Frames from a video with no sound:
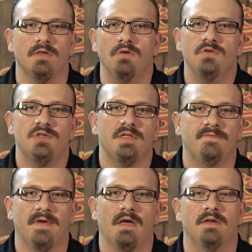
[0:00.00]
usually
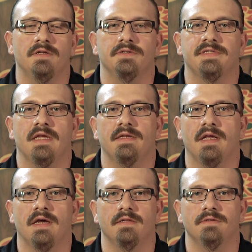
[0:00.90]
found under
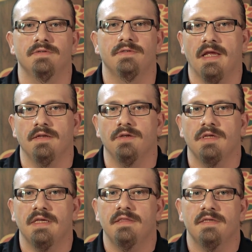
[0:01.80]
$10, and you
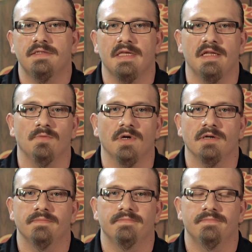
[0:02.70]
can get this anywhere.